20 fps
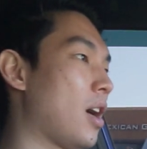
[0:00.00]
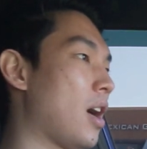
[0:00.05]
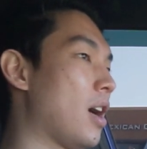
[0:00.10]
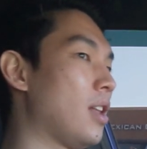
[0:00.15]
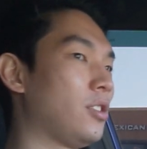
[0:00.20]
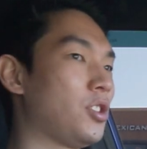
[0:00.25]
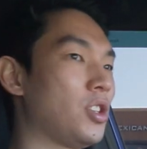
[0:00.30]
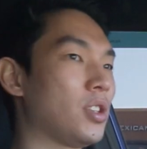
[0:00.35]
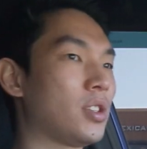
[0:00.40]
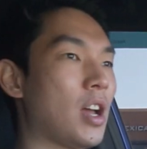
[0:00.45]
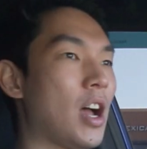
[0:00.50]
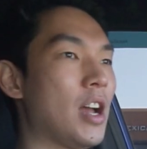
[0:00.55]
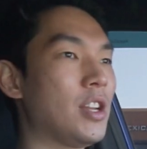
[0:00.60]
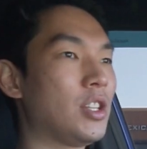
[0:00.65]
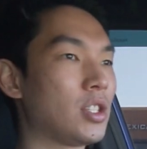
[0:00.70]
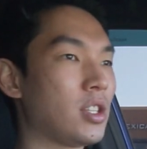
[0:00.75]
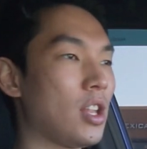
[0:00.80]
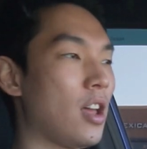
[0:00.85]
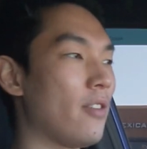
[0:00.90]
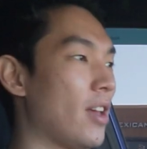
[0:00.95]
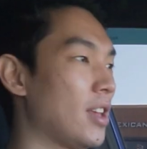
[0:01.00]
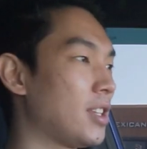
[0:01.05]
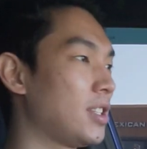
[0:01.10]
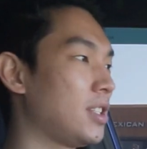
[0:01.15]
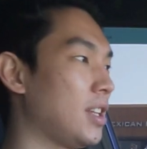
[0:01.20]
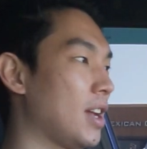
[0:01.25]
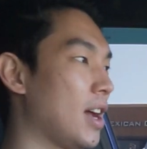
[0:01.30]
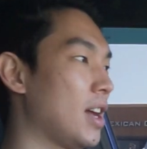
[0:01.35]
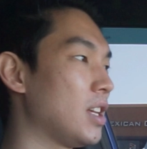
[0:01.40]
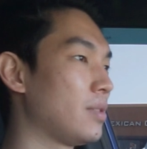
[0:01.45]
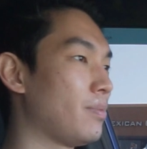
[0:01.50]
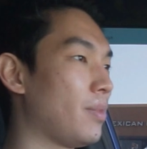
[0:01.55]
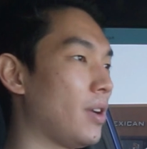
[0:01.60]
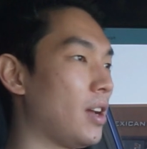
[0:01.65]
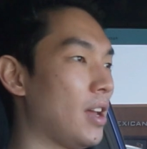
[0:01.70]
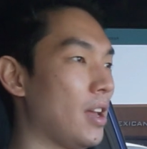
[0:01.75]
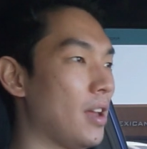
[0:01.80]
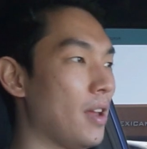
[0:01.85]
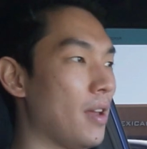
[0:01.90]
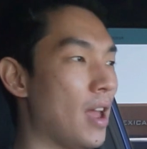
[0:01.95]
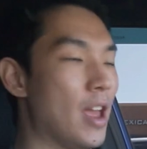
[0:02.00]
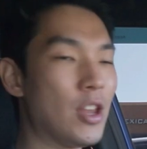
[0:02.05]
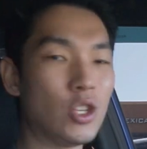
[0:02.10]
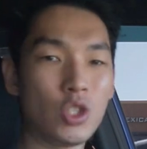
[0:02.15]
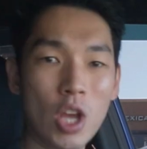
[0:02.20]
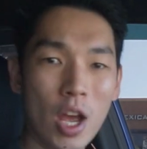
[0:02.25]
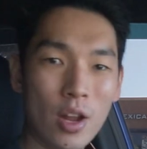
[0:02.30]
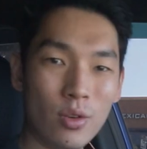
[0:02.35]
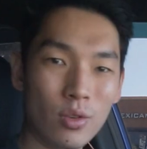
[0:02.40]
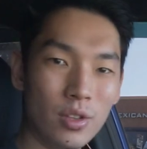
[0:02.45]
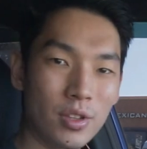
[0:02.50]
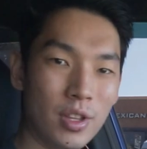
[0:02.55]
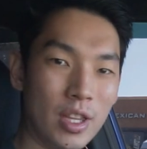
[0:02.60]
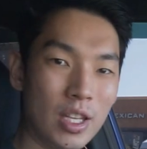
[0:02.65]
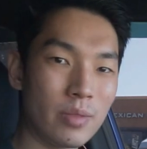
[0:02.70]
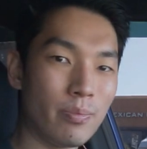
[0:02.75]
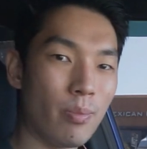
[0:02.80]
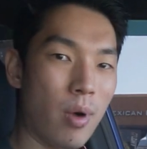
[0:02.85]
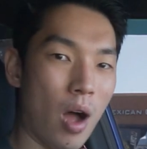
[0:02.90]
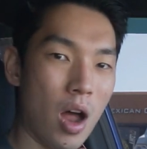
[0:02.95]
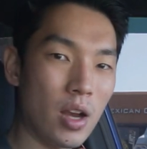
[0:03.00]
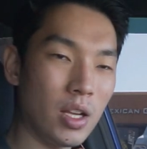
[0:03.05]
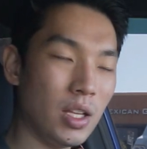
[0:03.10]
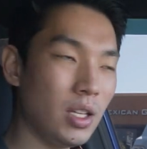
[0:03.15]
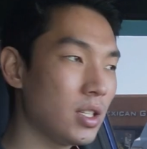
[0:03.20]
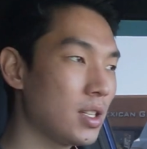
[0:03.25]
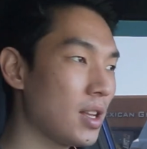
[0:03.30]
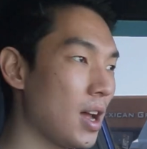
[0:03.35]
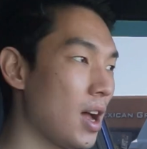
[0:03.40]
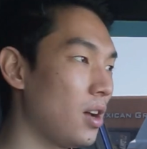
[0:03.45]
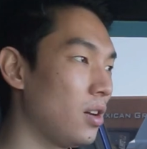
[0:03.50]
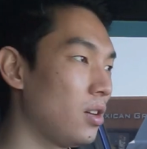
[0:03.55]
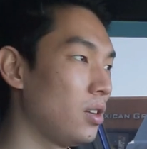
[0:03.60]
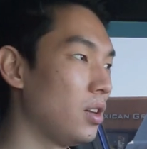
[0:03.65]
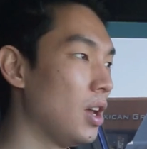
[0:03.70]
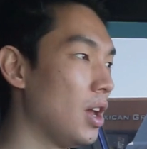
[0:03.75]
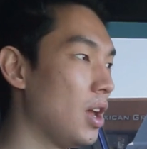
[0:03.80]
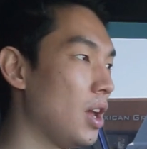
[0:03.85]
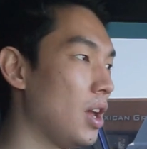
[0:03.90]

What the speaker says: I just love STIs, but in general this body style